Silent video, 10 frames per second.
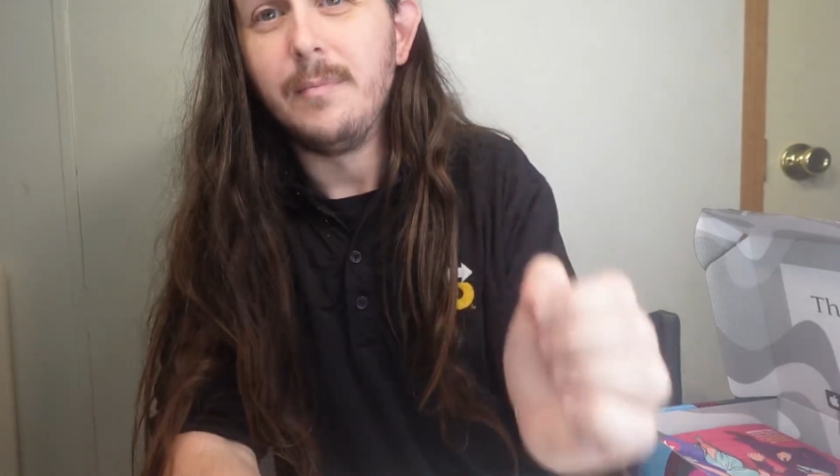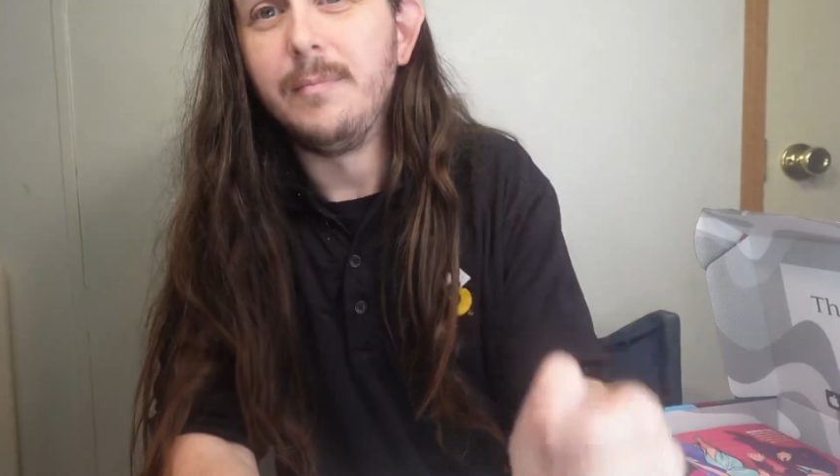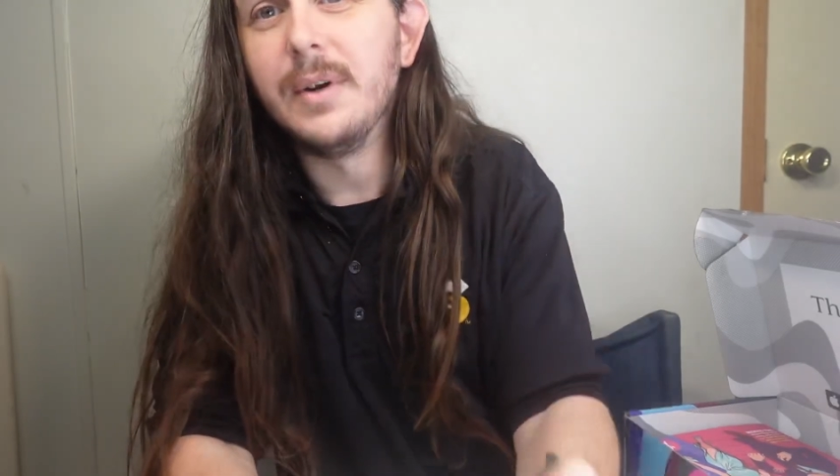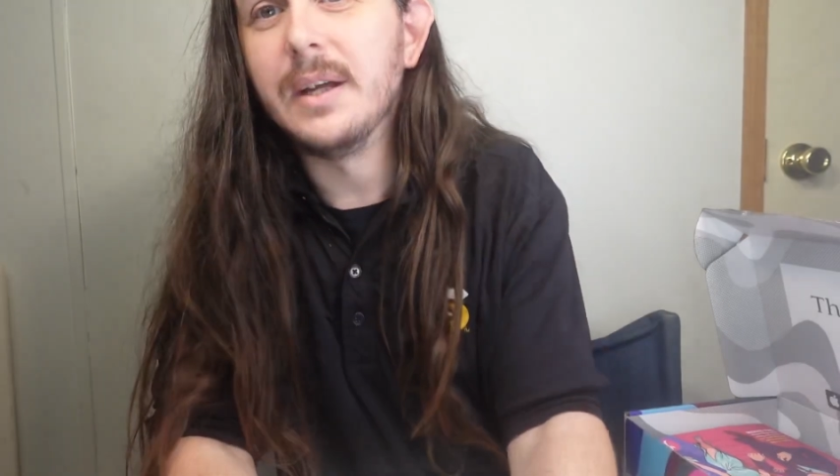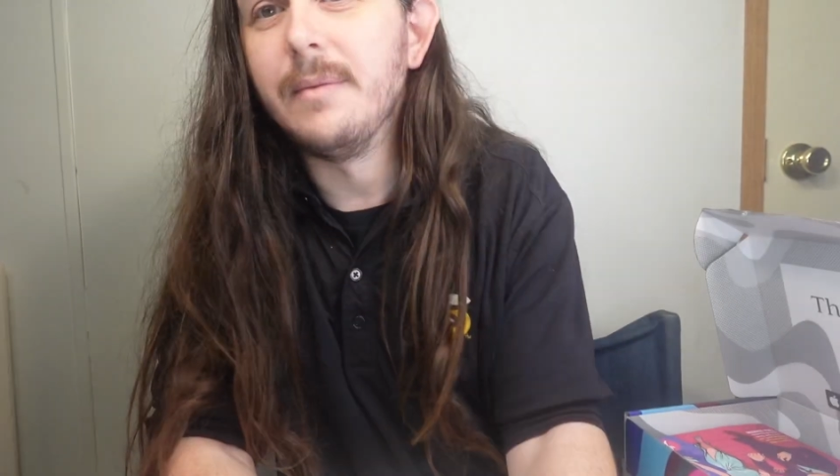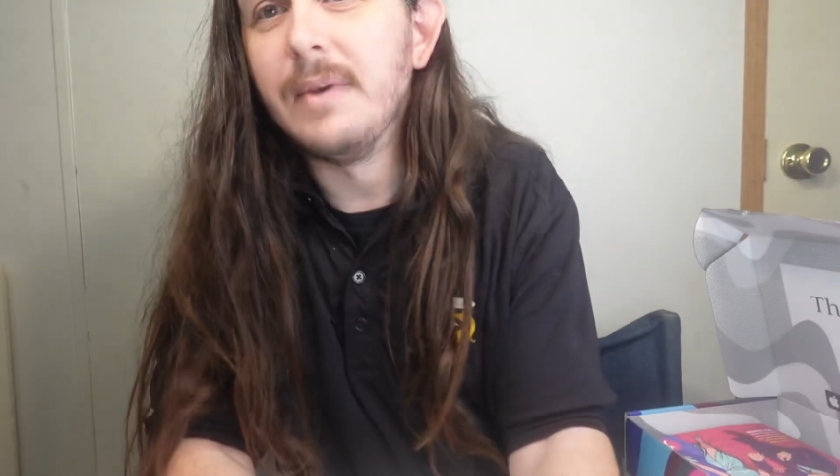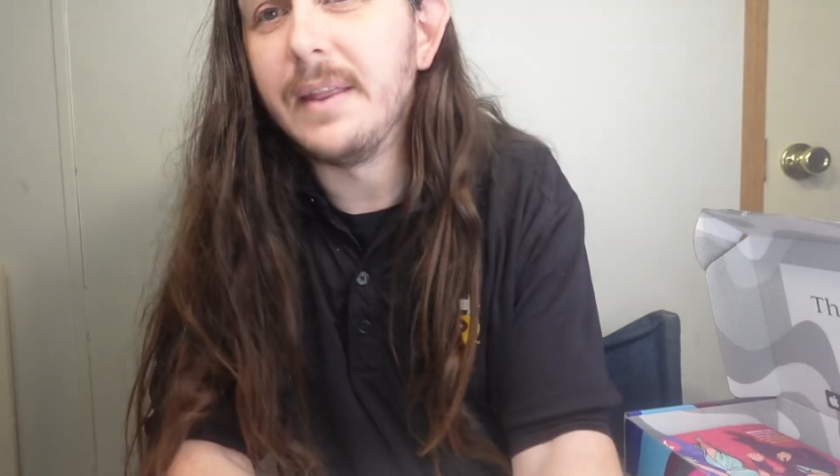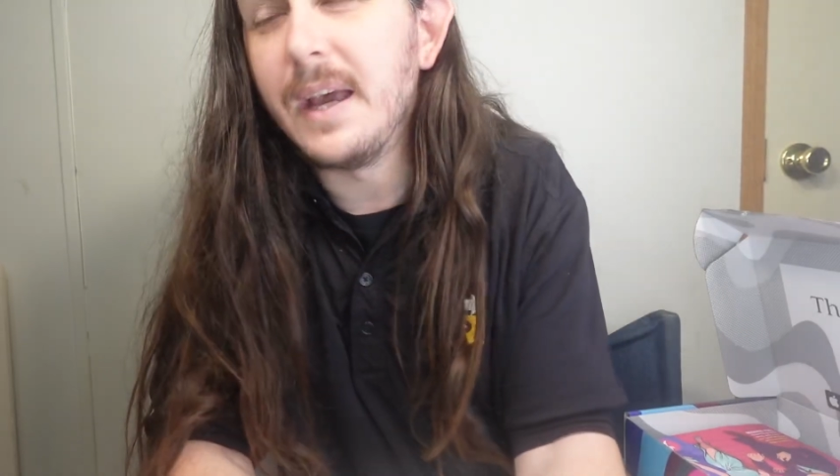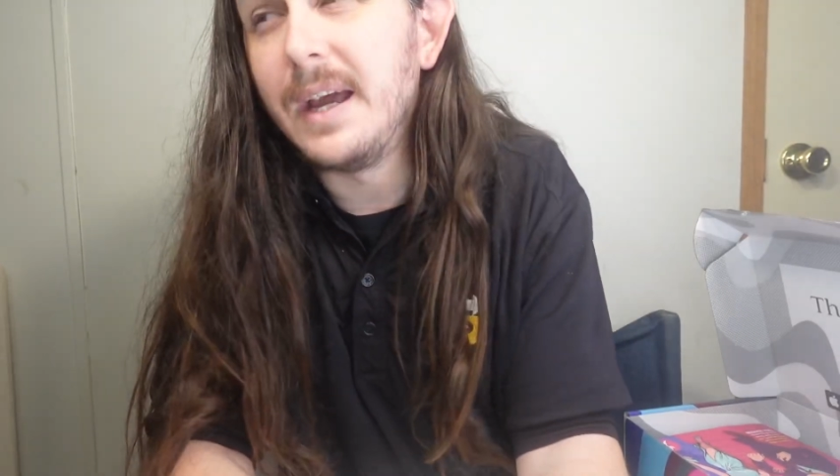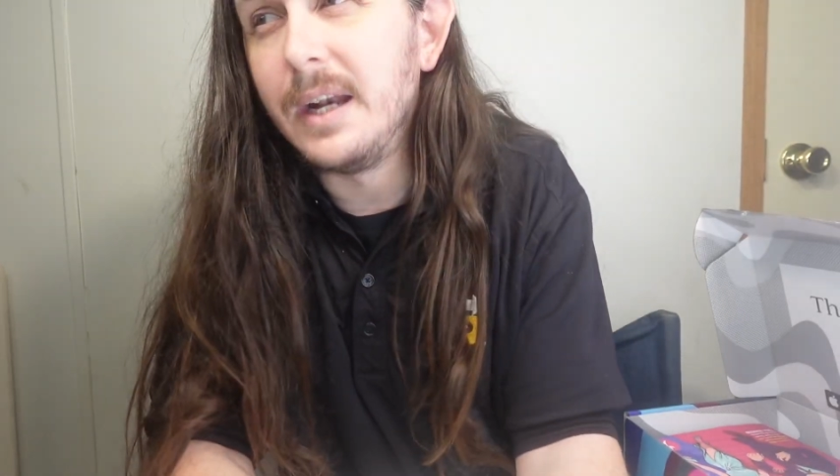Book of the
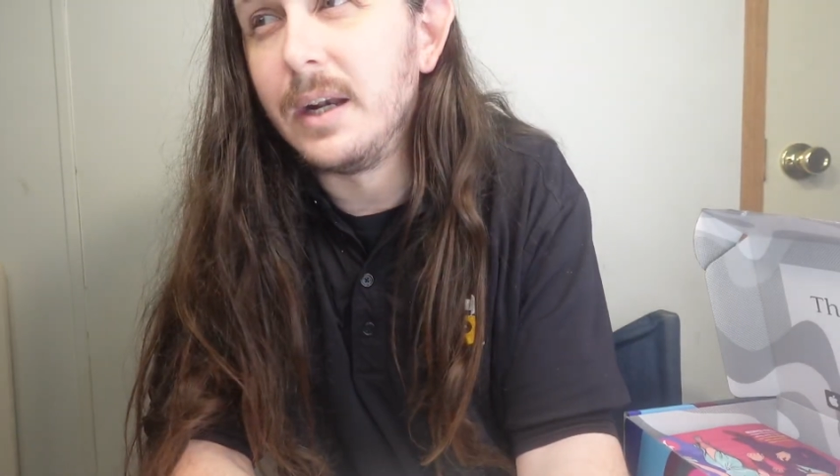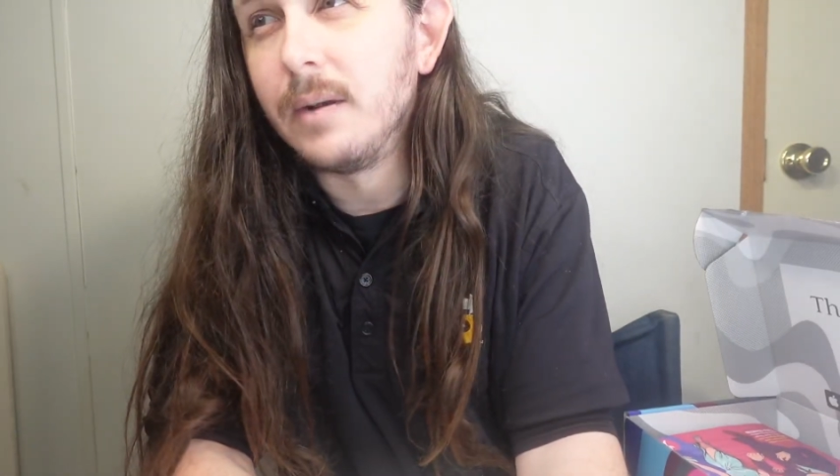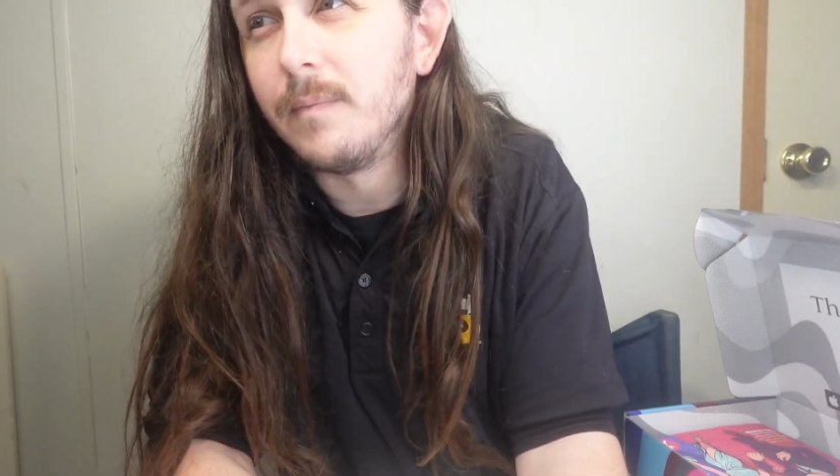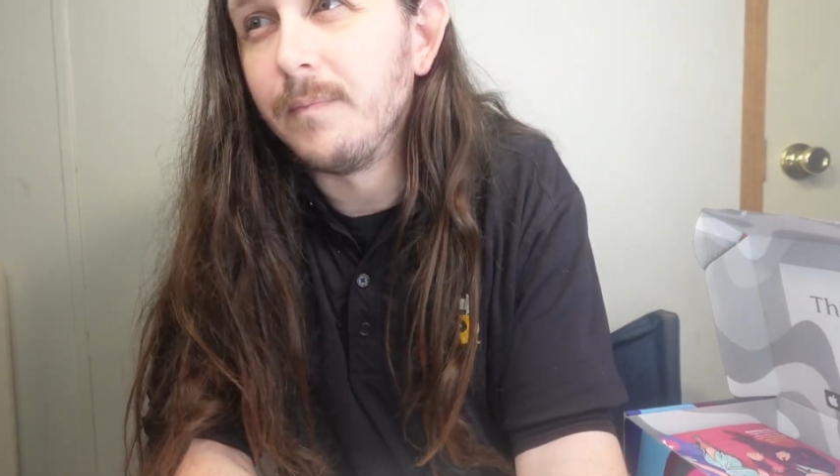Month, and